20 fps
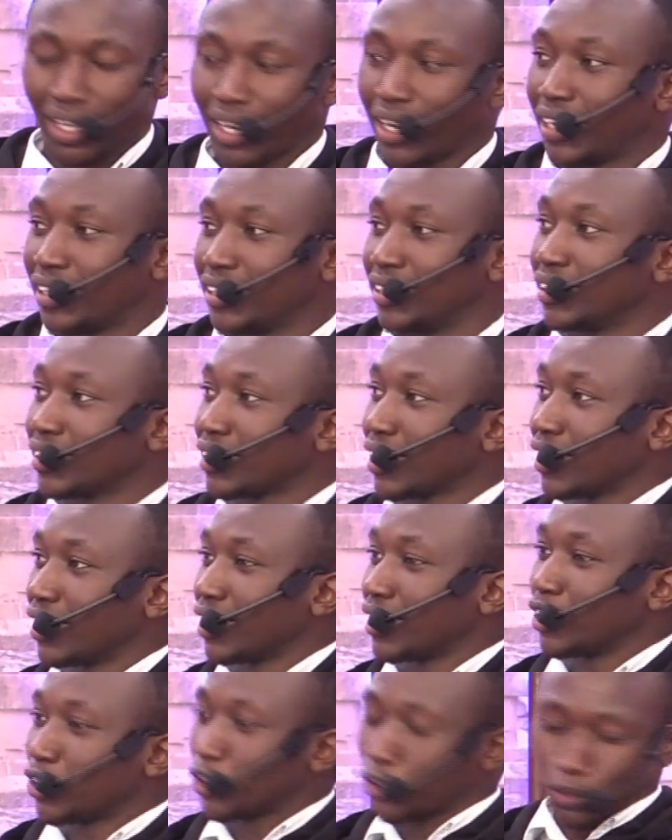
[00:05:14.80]
I
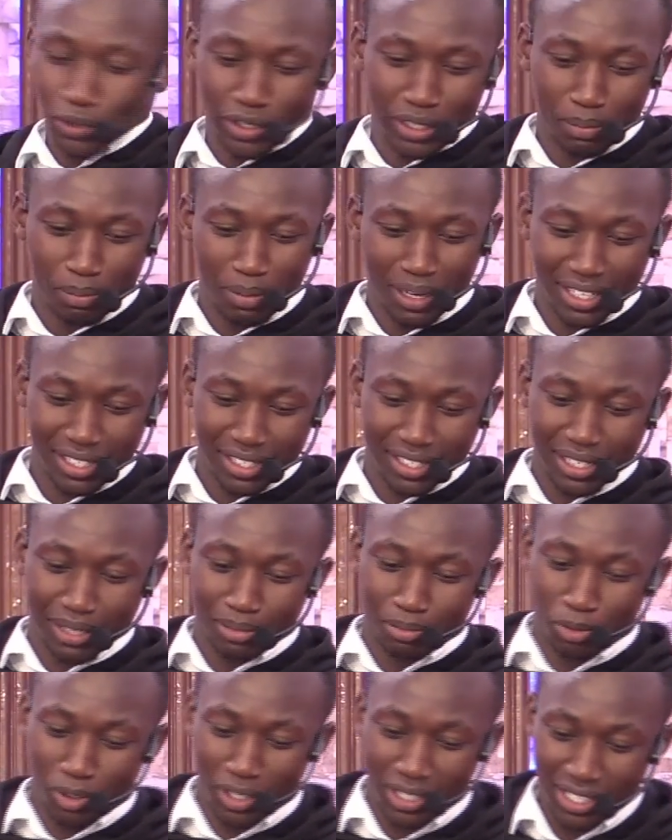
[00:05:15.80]
decided to replace
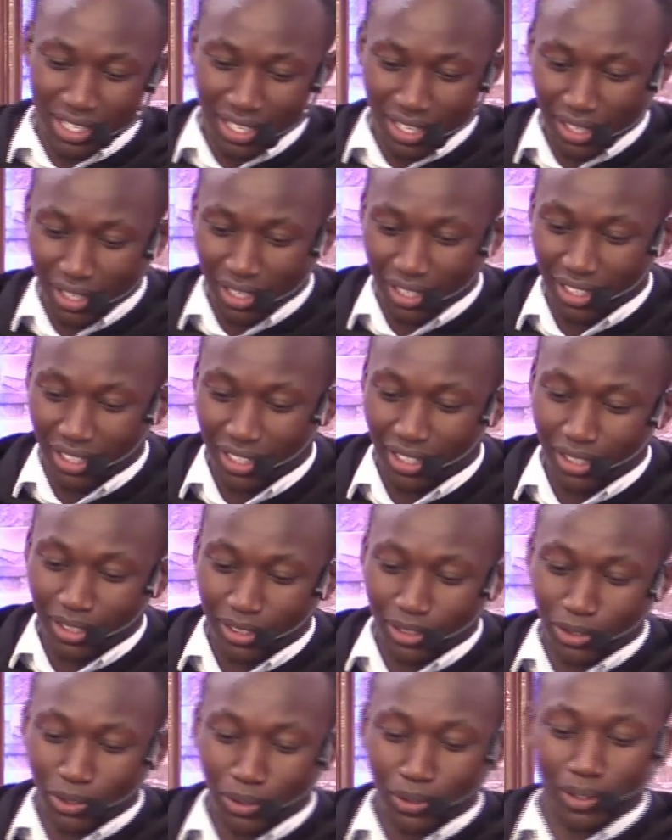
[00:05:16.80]
some words.
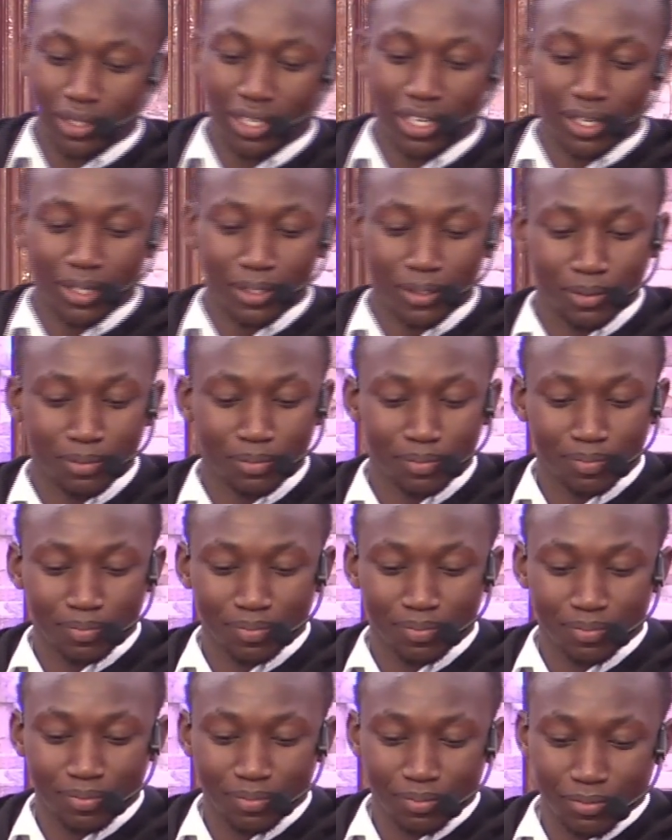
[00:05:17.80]
So
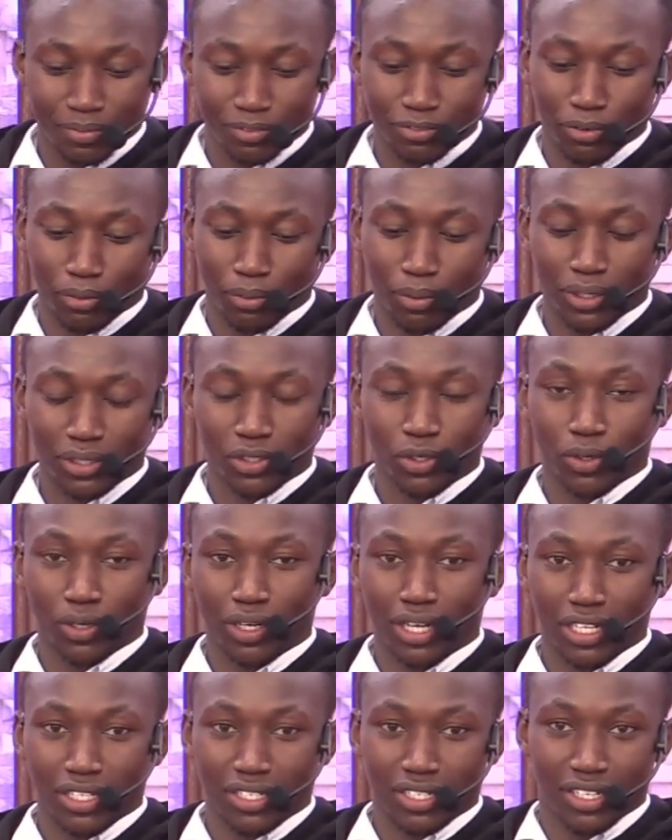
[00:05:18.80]
for what God
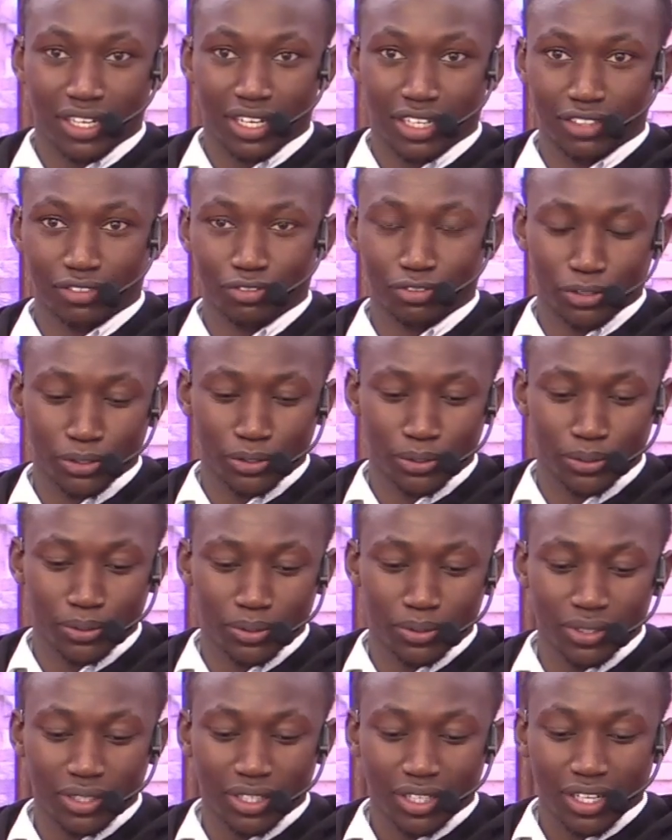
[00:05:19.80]
has done for
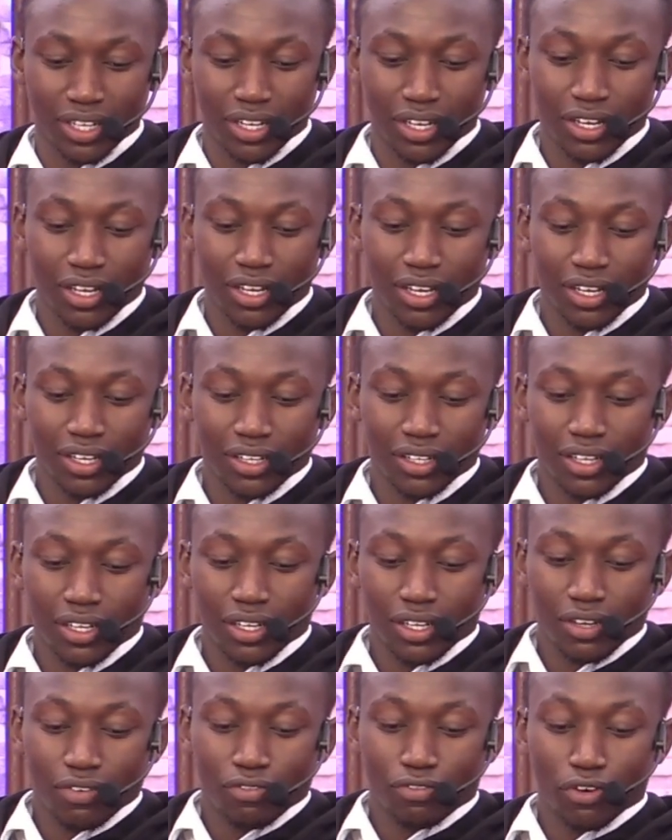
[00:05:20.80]
you,
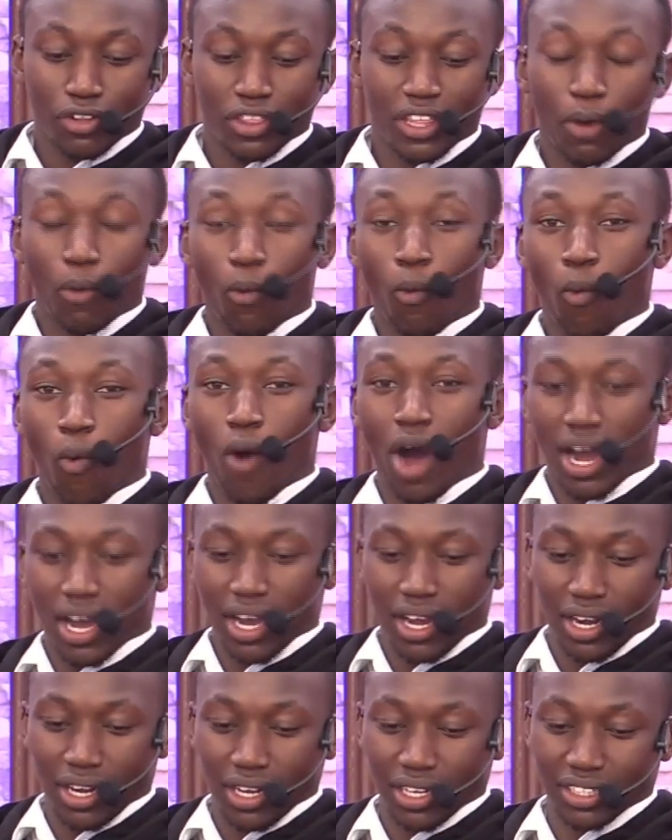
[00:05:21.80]
for the
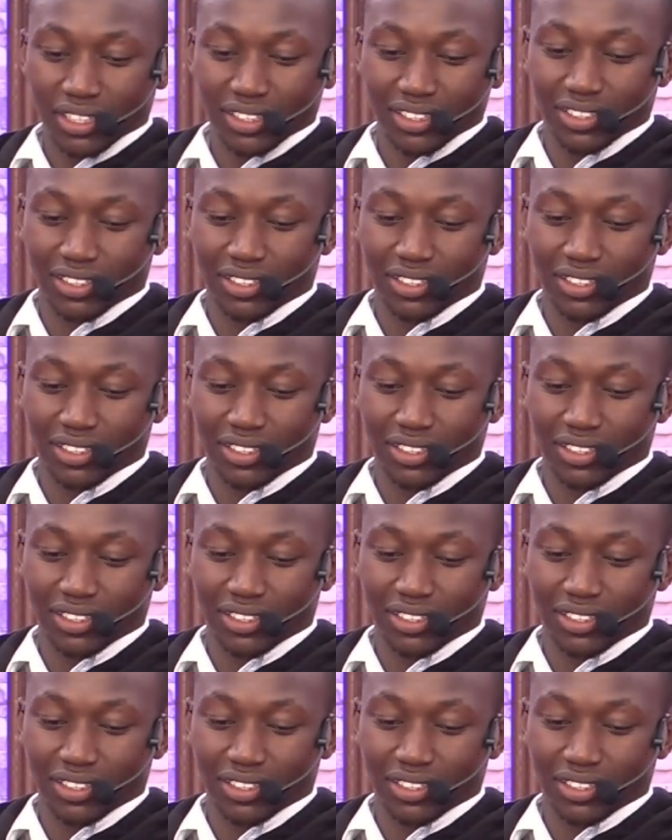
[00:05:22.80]
world,